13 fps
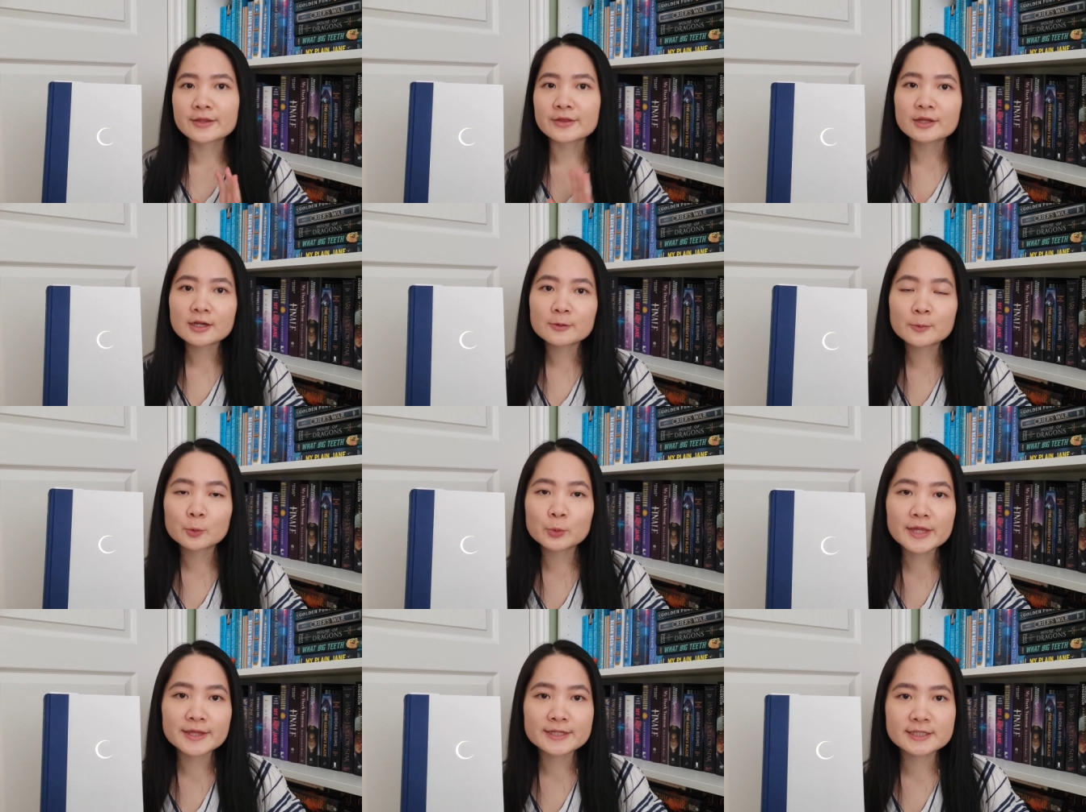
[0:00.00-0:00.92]
The thing
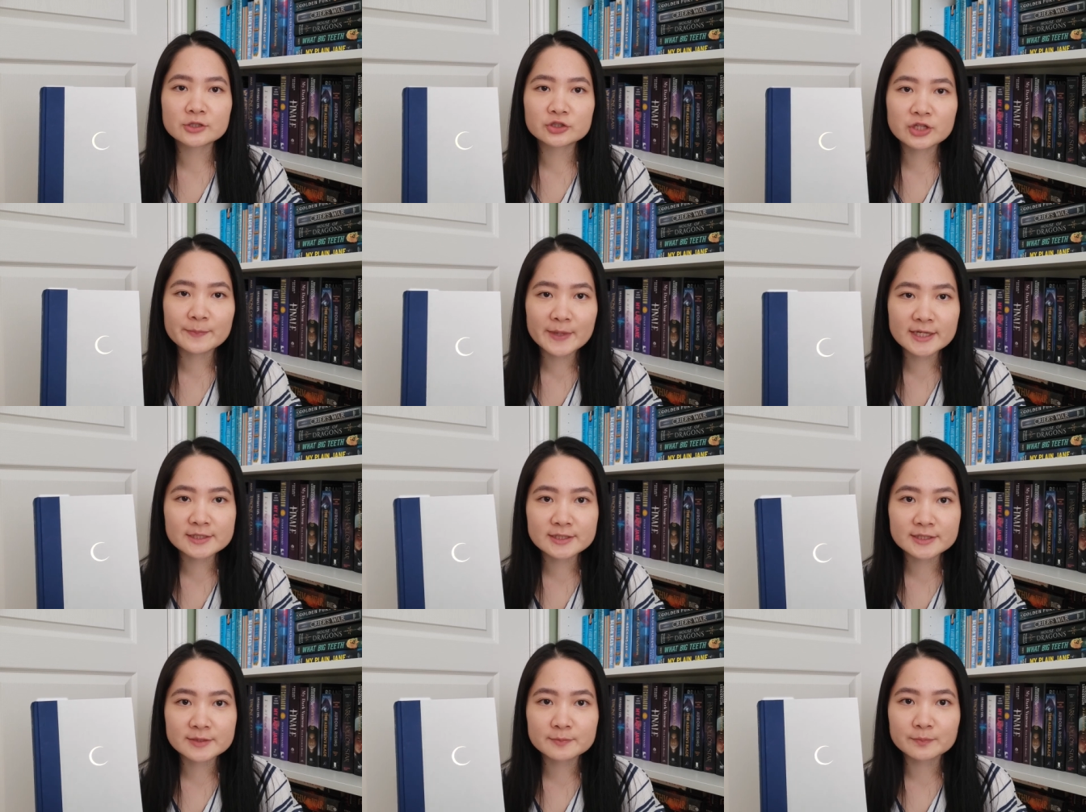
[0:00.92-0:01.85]
with Sarah J
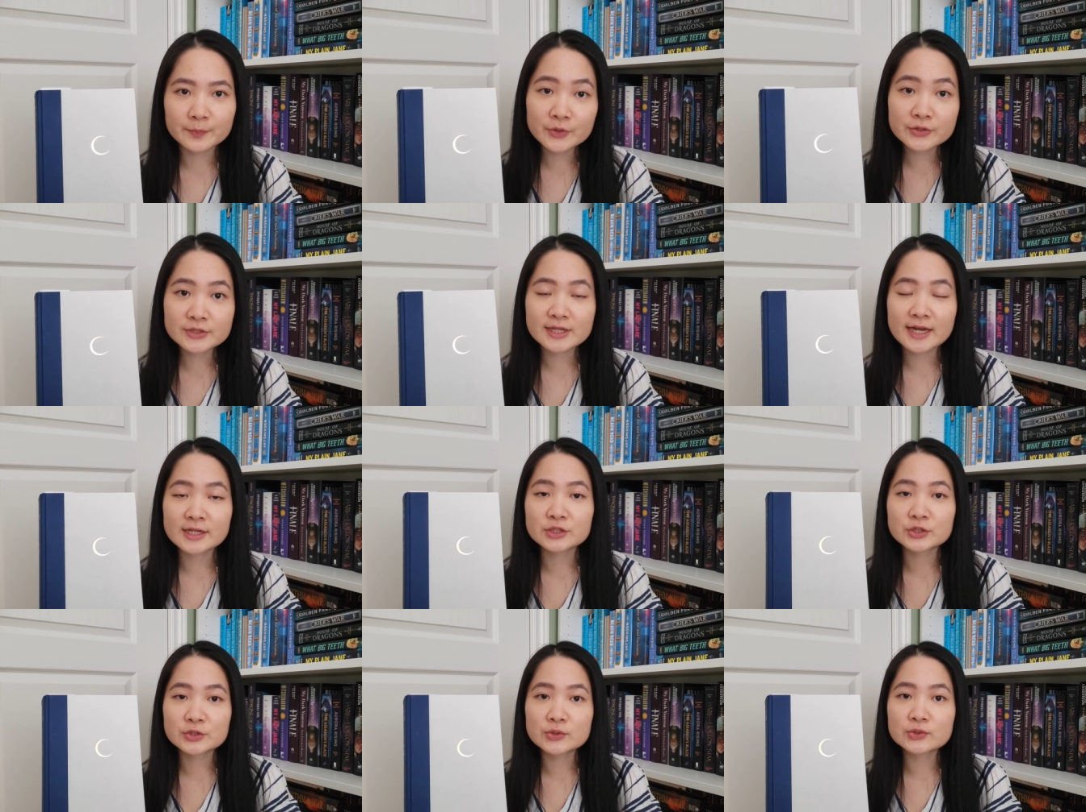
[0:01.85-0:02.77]
Maas's books, I
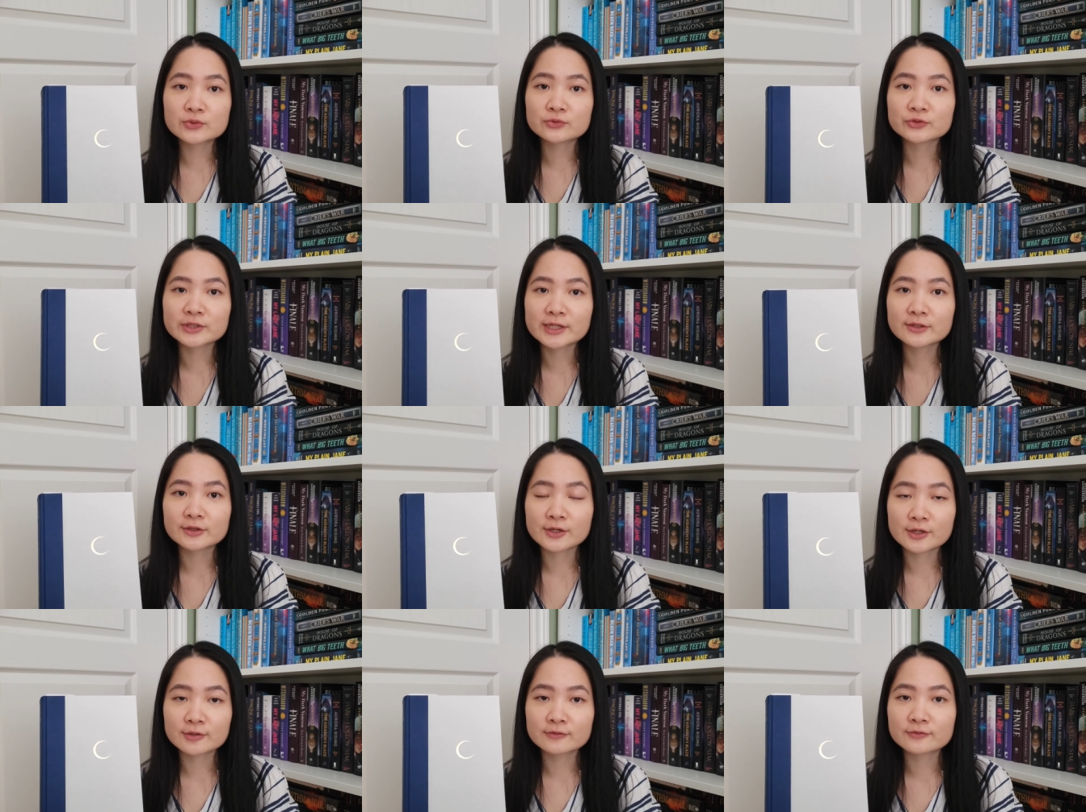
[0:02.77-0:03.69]
do really
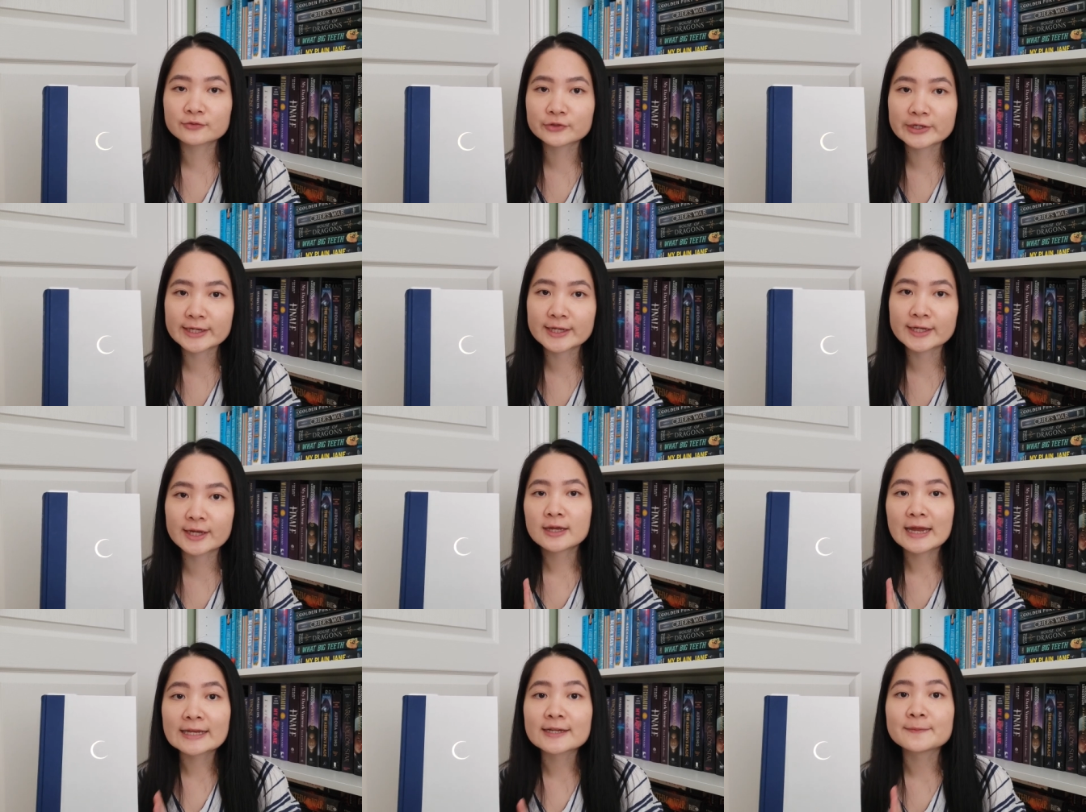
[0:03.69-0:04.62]
love reading
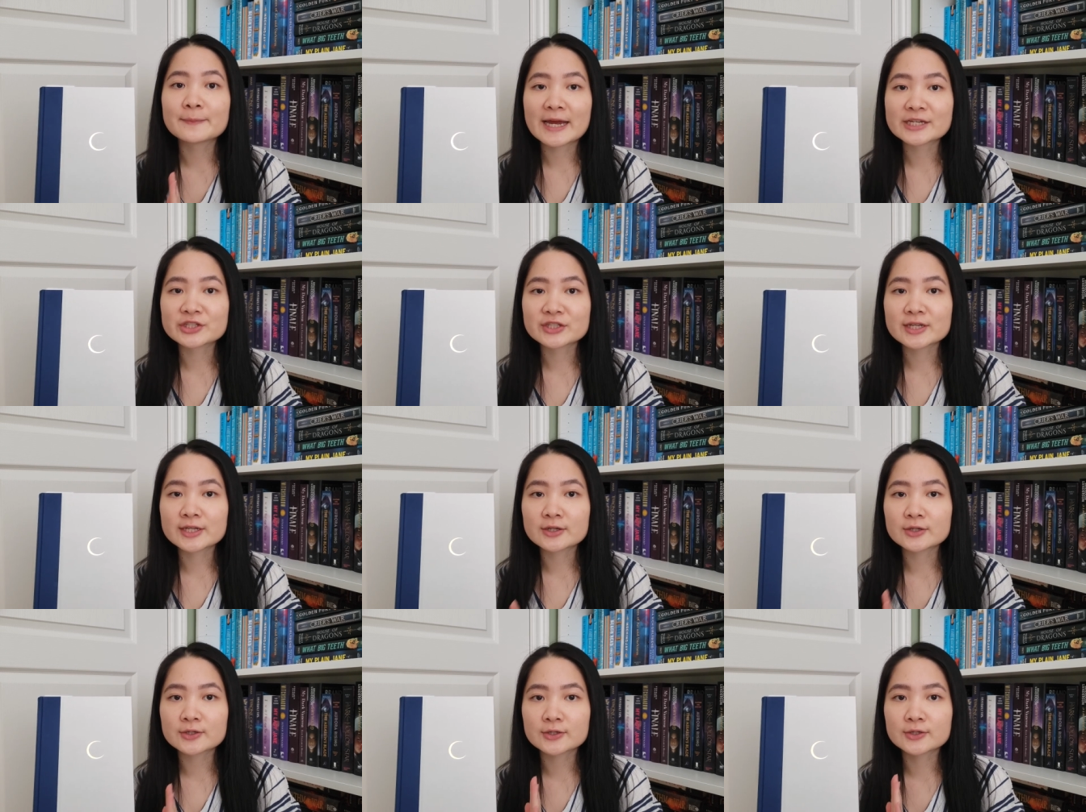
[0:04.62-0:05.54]
and imagining
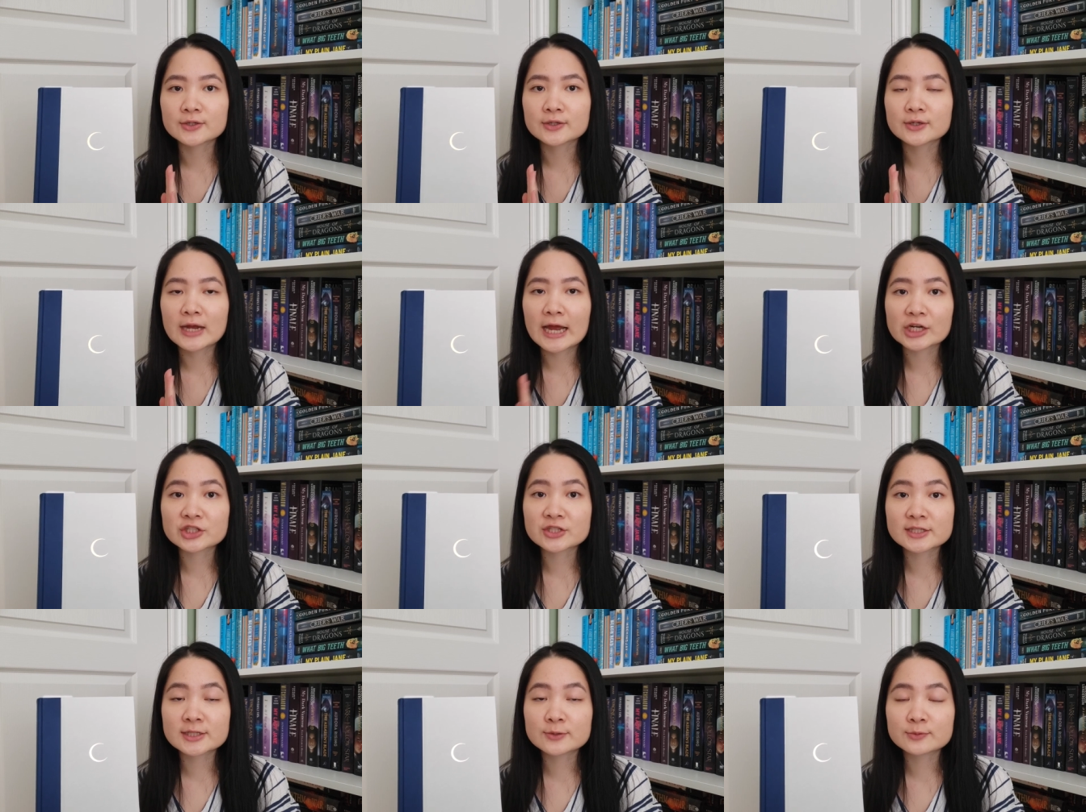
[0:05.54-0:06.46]
her
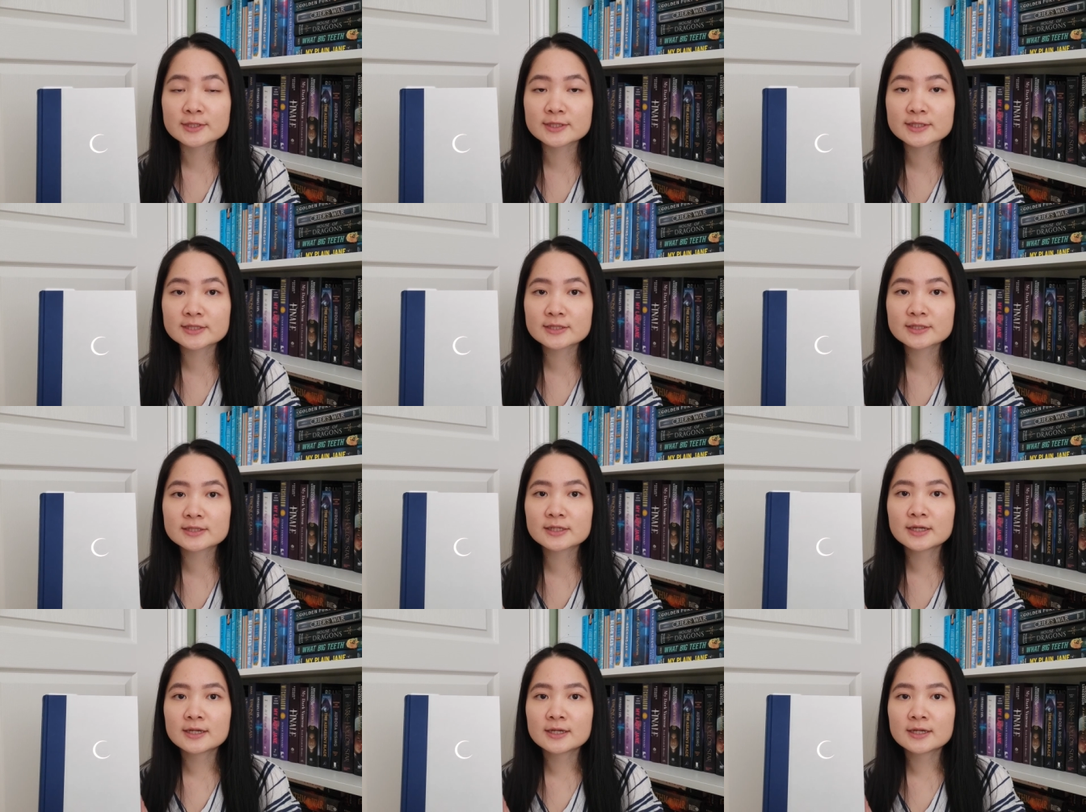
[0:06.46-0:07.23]
action sequences.